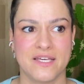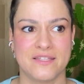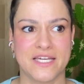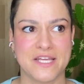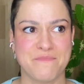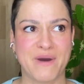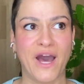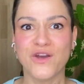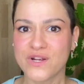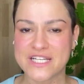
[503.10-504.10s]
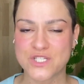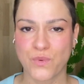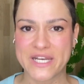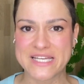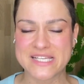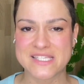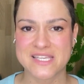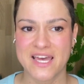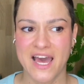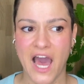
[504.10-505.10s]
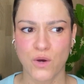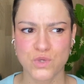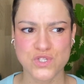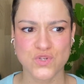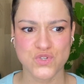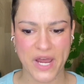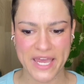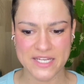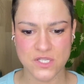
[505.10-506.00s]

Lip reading: that in my early 20s, I wasn't trying